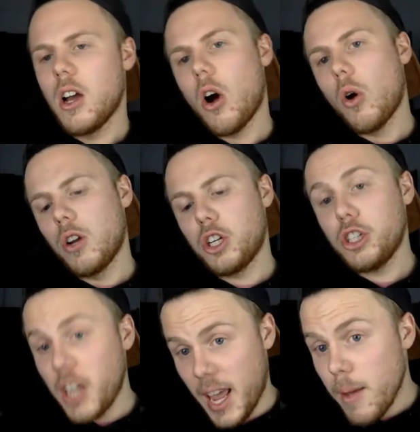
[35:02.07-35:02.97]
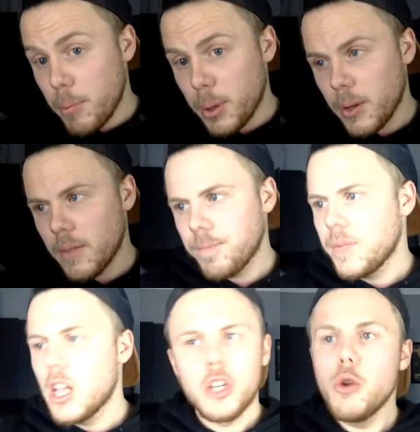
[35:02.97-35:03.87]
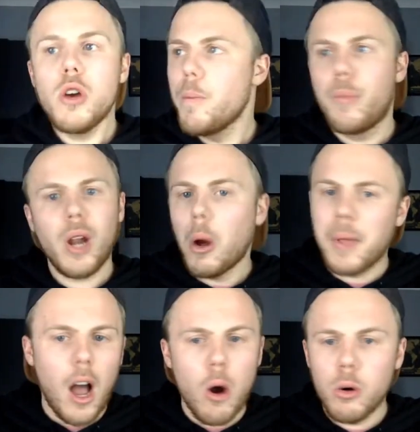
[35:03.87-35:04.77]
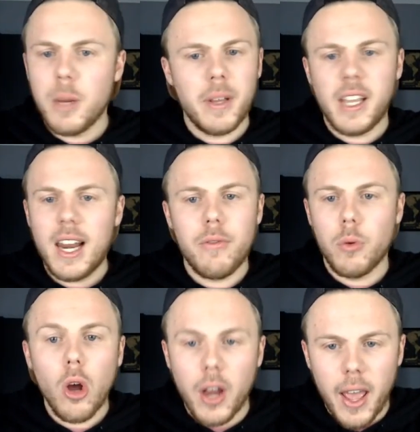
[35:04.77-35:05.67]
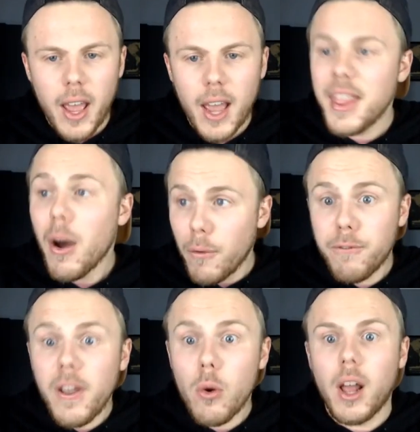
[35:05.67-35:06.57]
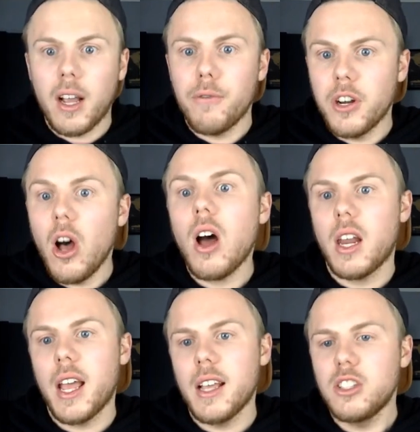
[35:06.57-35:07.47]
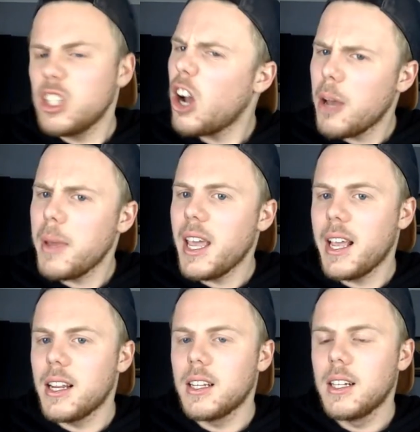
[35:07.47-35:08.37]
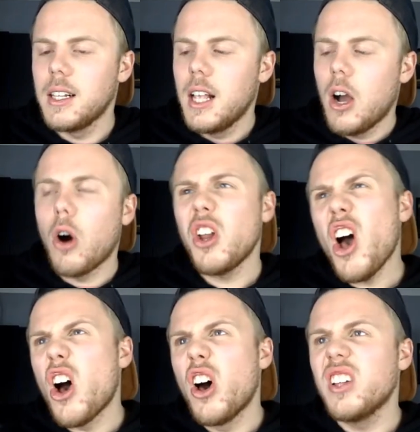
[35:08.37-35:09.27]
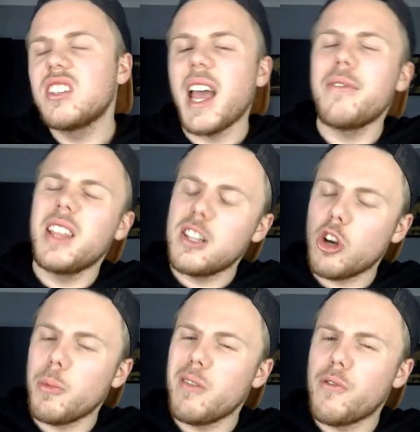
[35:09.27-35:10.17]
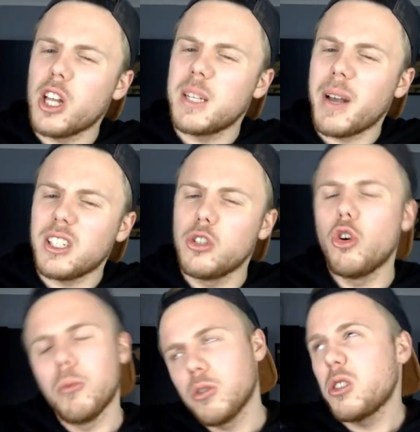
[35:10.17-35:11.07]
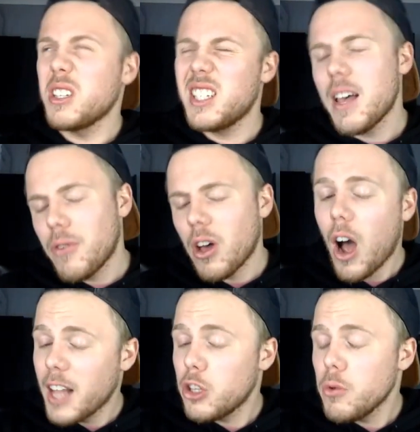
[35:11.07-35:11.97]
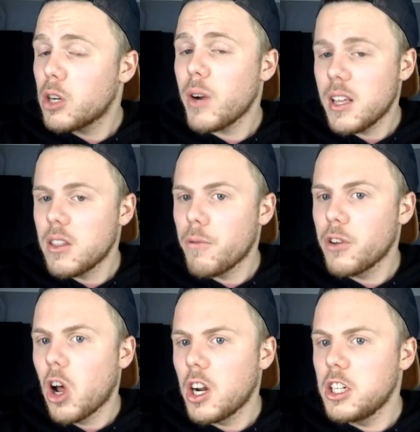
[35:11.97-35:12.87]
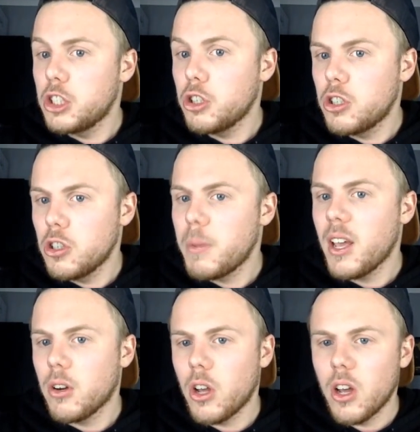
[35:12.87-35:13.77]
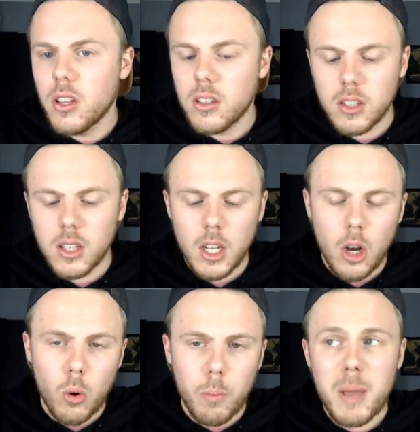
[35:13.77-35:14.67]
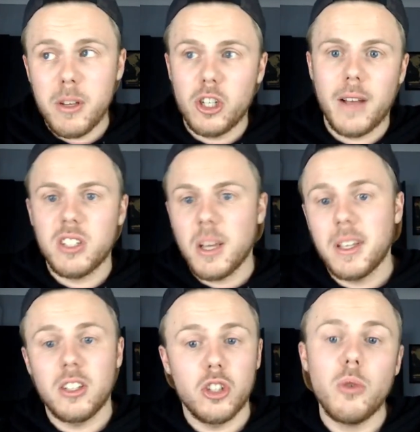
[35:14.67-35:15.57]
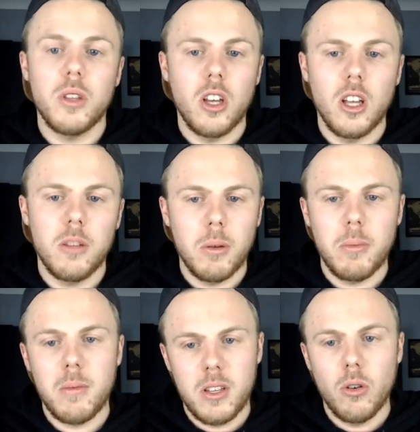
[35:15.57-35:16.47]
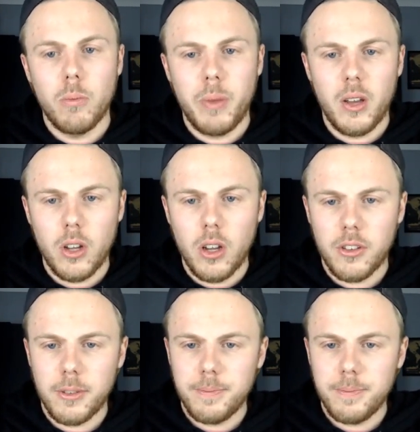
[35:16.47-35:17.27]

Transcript: on a ship you could blow up that whole ship and kill everyone on it, and that would feel like a finale. Do you know what I mean? On Earth, everything's got to be reverted back to normal, so it's never... I do agree that finales shouldn't be on Earth, or maybe should have something to do with Earth, but maybe not be on Earth.